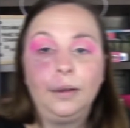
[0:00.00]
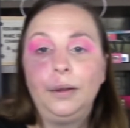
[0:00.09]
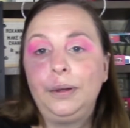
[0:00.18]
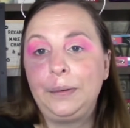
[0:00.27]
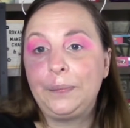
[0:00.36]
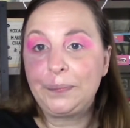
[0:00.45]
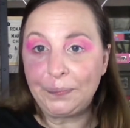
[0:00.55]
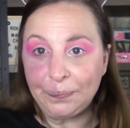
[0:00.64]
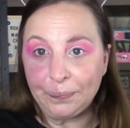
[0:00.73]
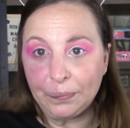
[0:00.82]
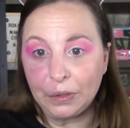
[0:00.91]
Okay,
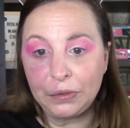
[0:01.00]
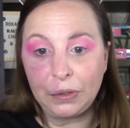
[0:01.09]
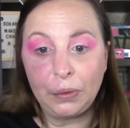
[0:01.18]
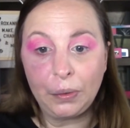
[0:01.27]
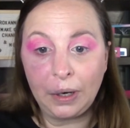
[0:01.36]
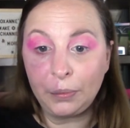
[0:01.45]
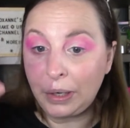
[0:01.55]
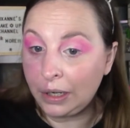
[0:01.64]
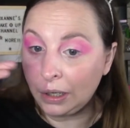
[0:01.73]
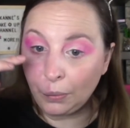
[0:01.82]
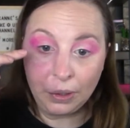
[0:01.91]
so I
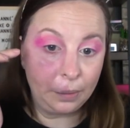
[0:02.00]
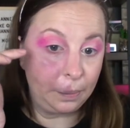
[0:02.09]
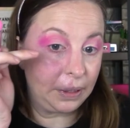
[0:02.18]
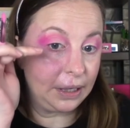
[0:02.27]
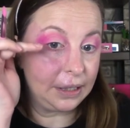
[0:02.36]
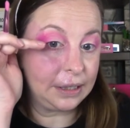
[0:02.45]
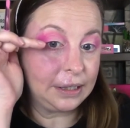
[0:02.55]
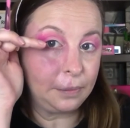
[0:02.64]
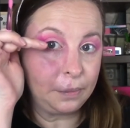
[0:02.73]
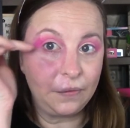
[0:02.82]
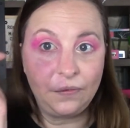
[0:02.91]
went and I reapplied
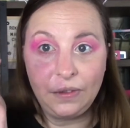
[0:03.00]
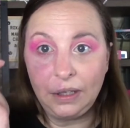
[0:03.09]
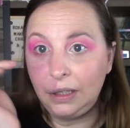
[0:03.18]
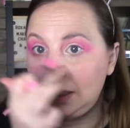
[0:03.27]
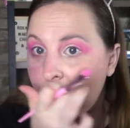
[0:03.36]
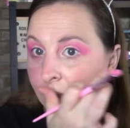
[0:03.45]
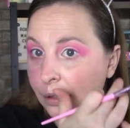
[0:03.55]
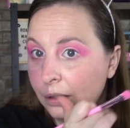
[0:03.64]
some of the